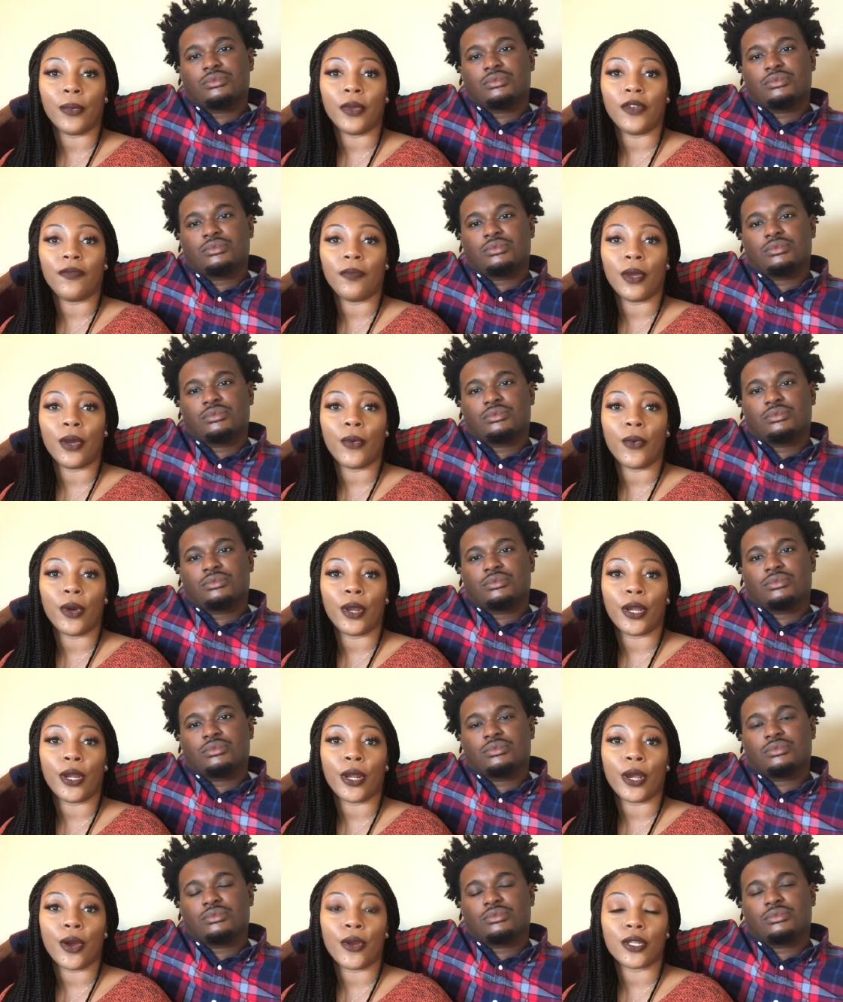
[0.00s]
Speaker 1: We've been
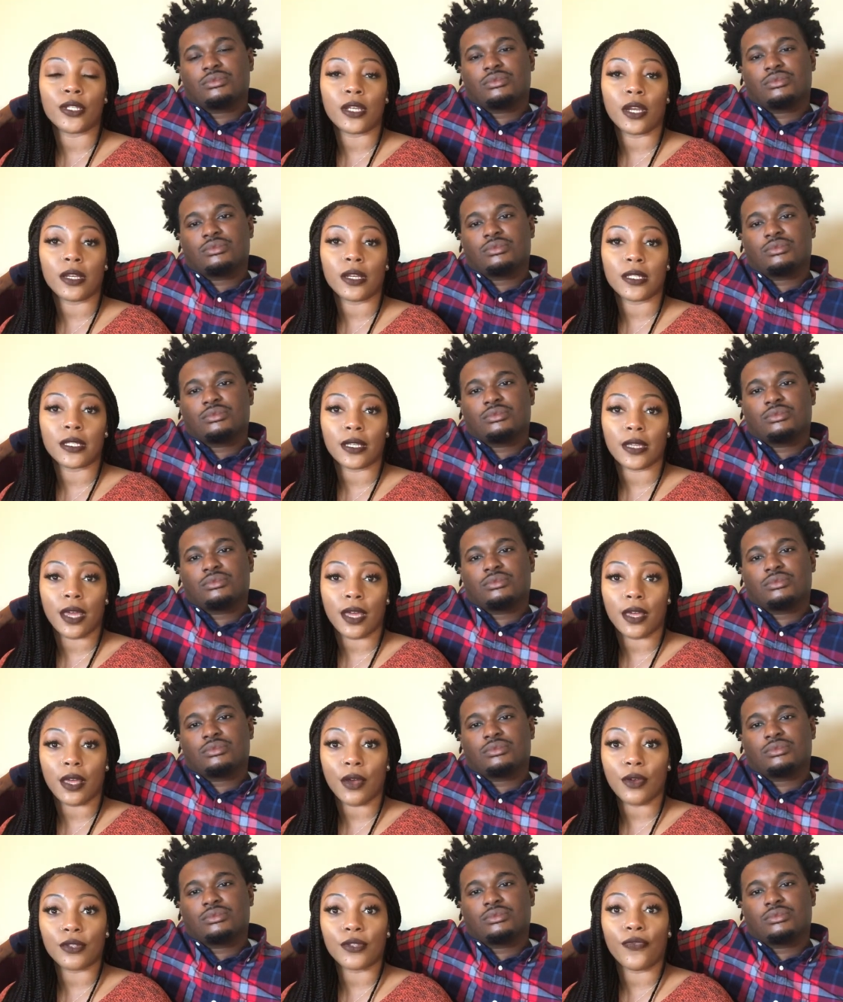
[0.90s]
wanting to go to Turks and
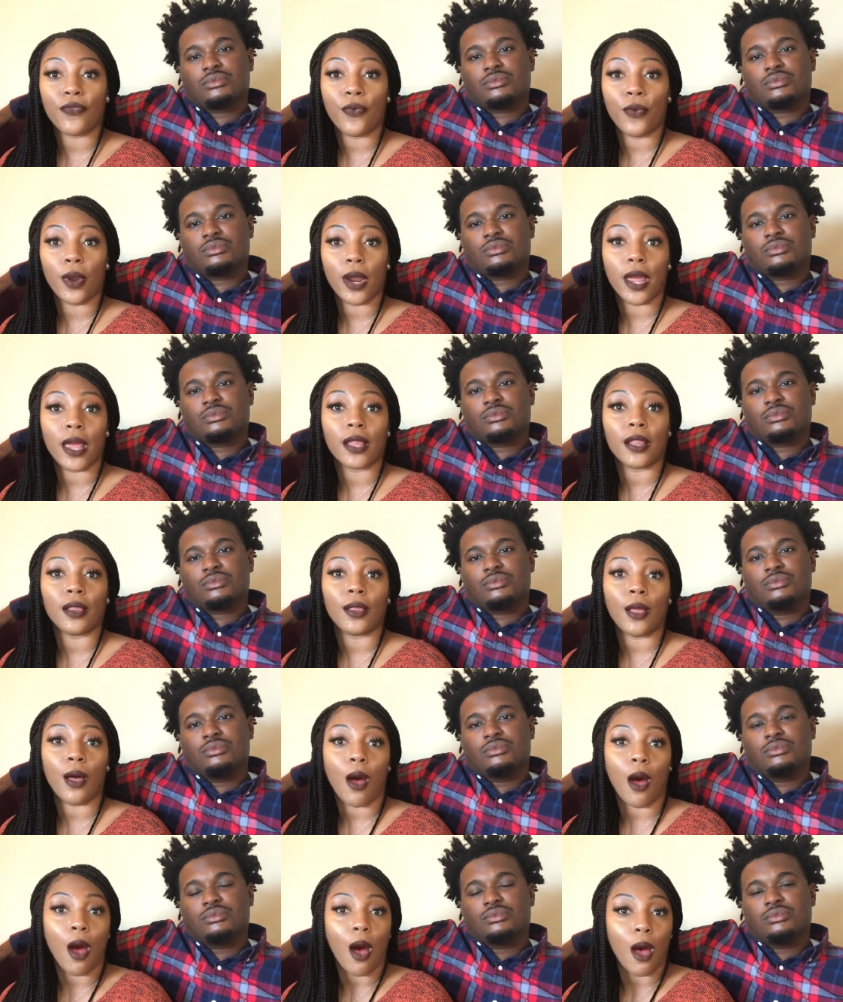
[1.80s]
Caicos for a
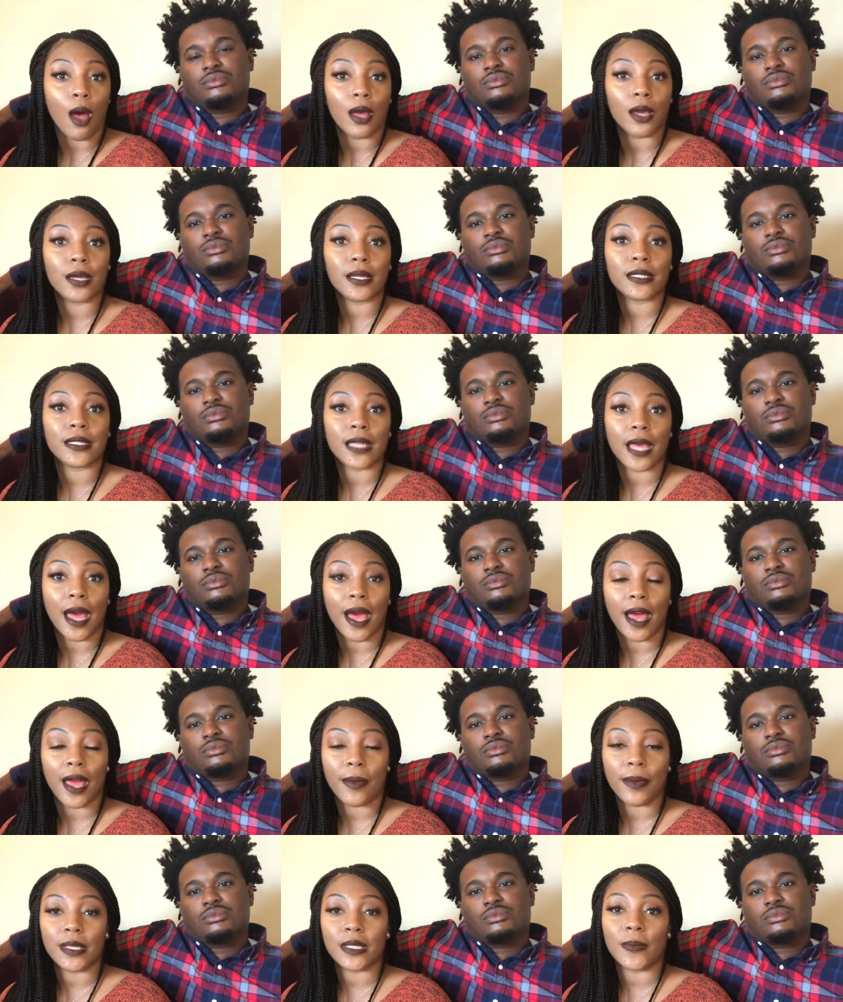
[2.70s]
long
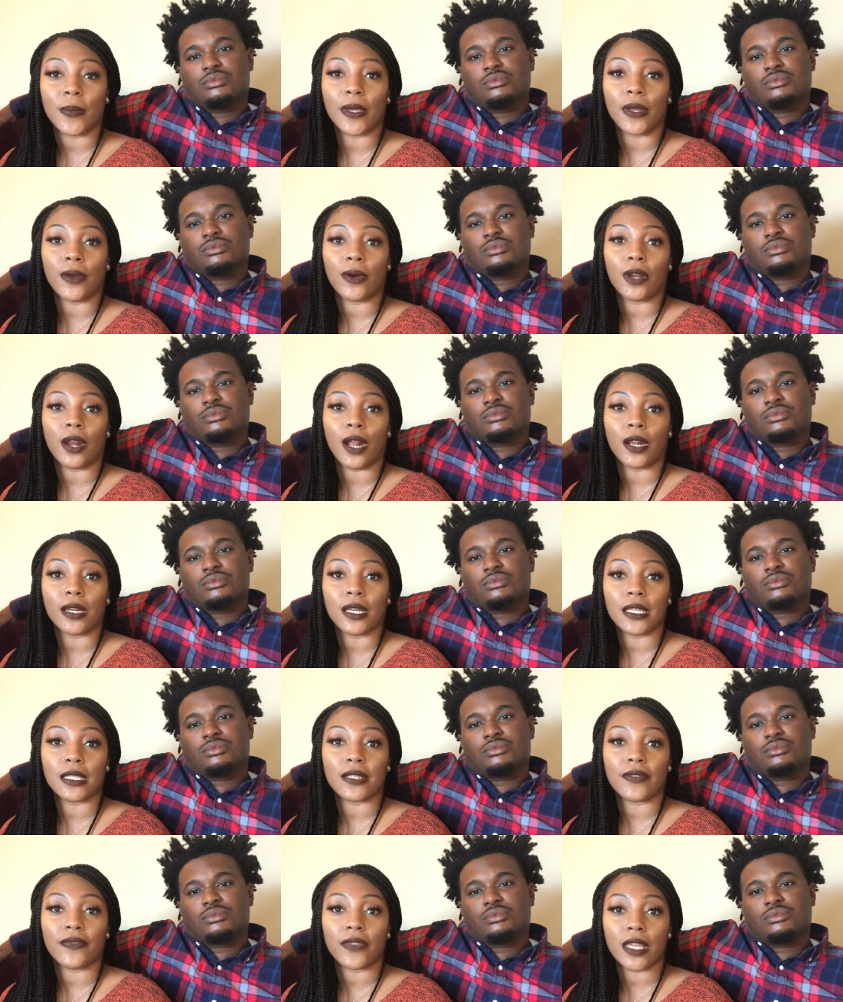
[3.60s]
time. It's been on our
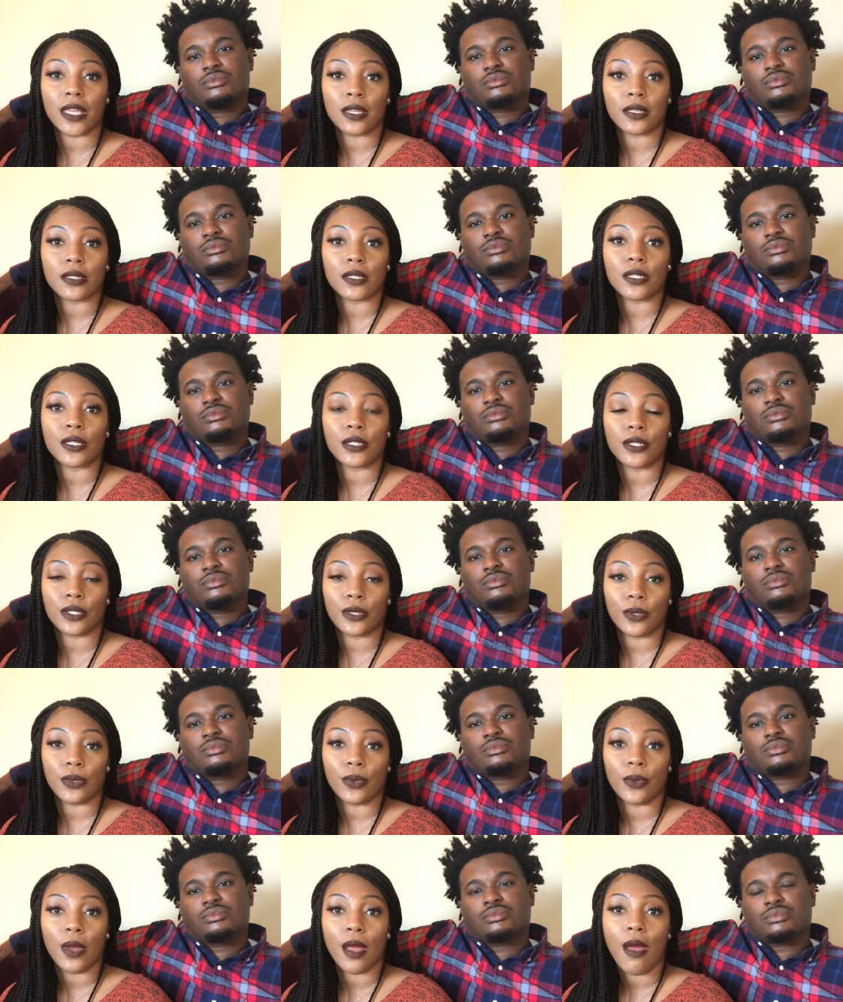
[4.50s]
list of things to
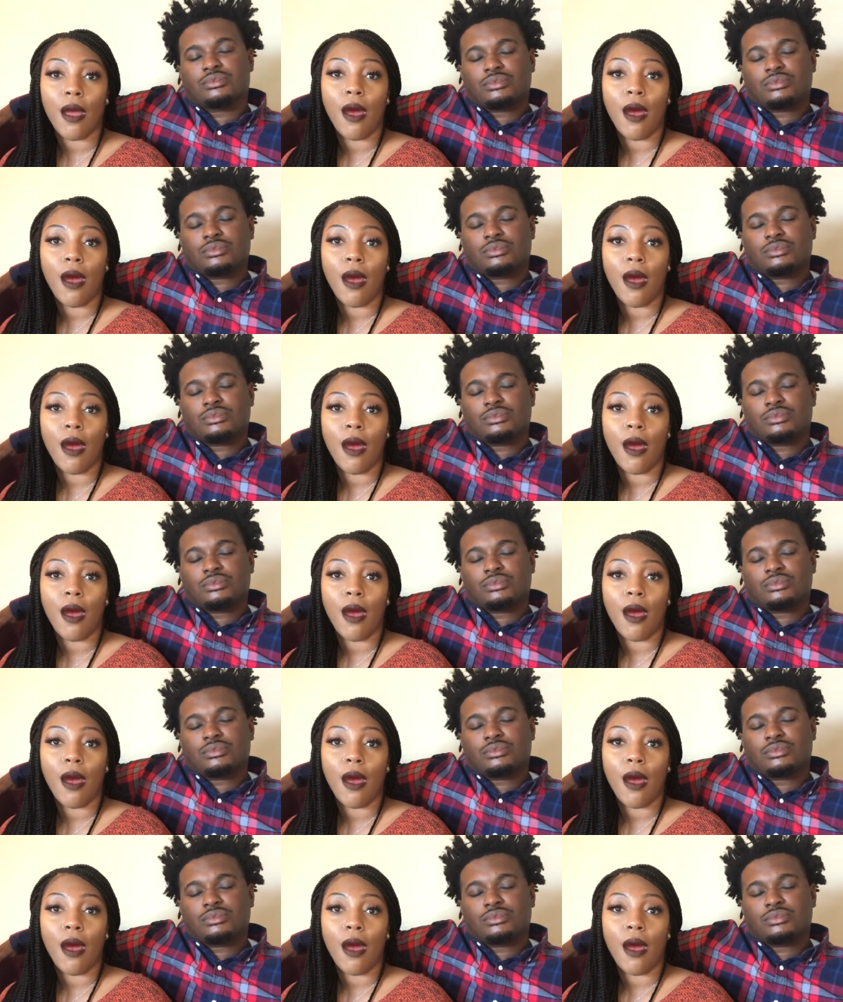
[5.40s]
do.